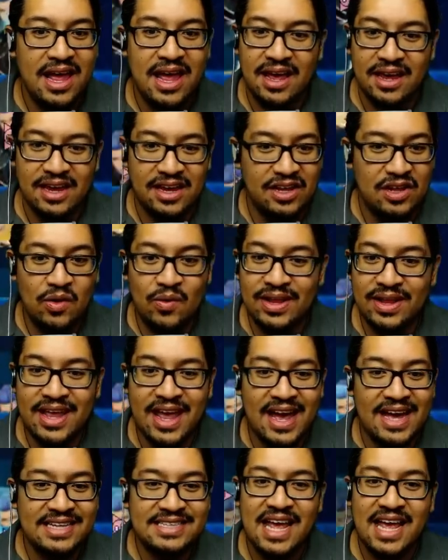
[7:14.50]
You know what,
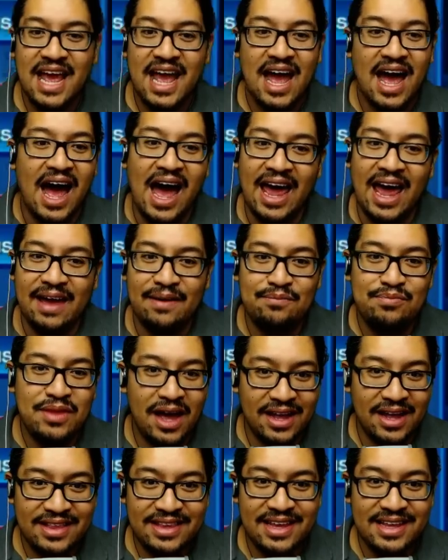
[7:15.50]
guys? I am
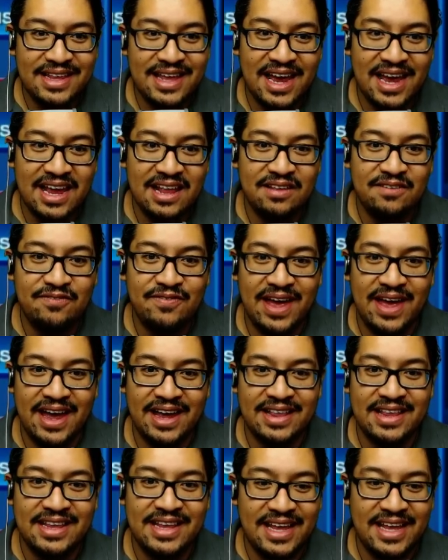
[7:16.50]
not denying the
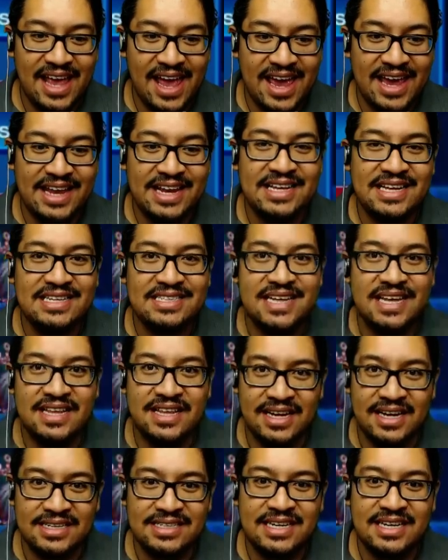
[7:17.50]
fact that Hades
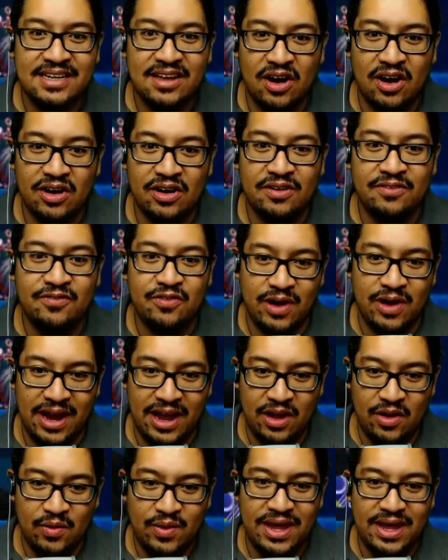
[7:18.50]
does hit harder for
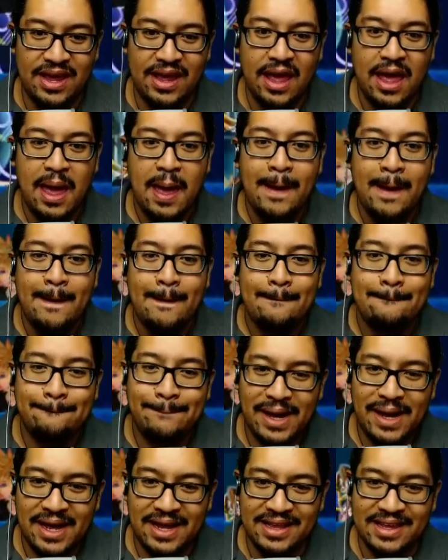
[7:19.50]
AoE.
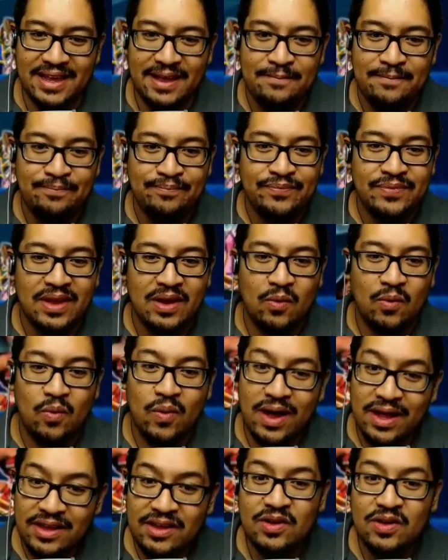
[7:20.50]
But
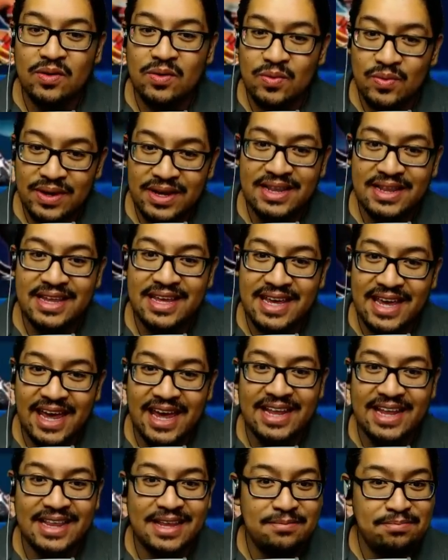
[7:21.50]
when you're really
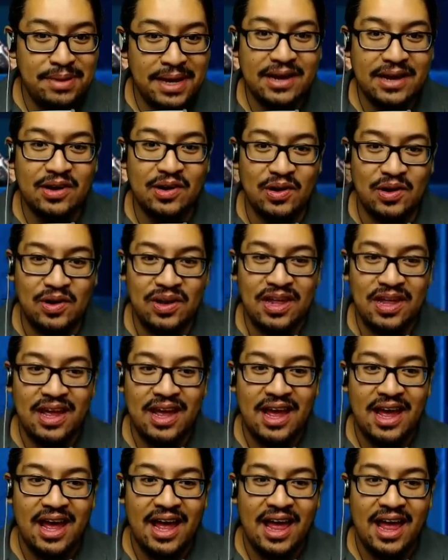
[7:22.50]
in the pickle,
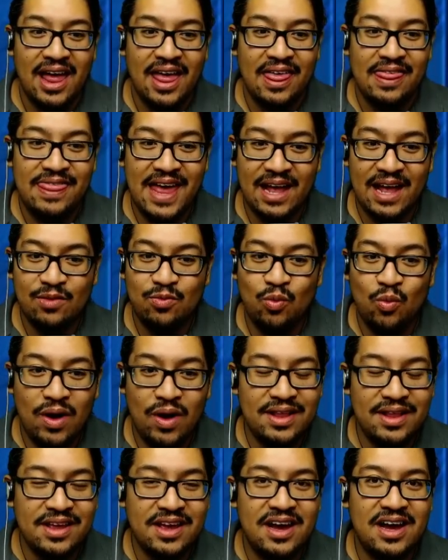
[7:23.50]
that
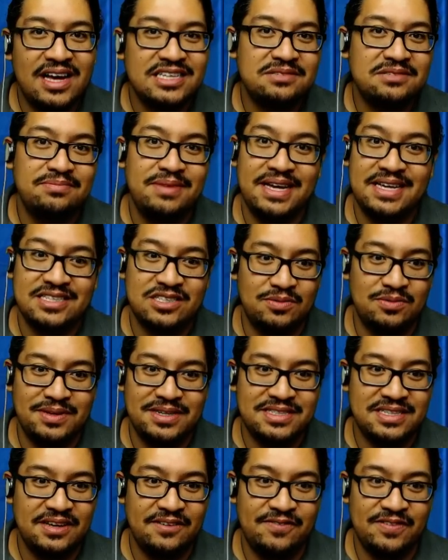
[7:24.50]
one cost makes so
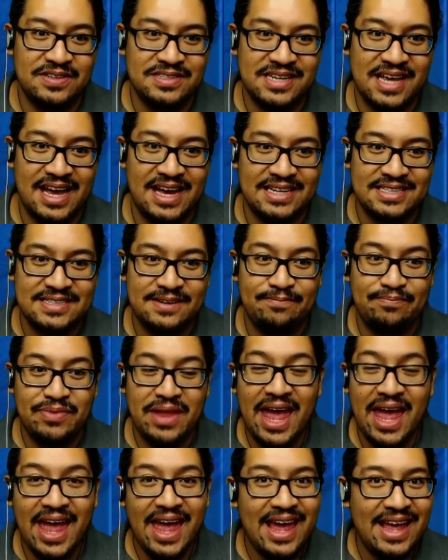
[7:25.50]
much difference, guys.
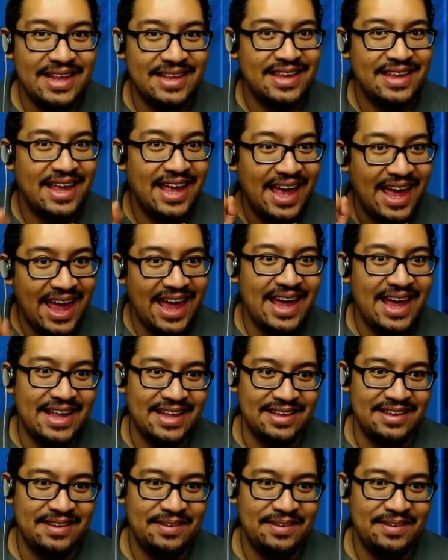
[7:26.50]
And, and,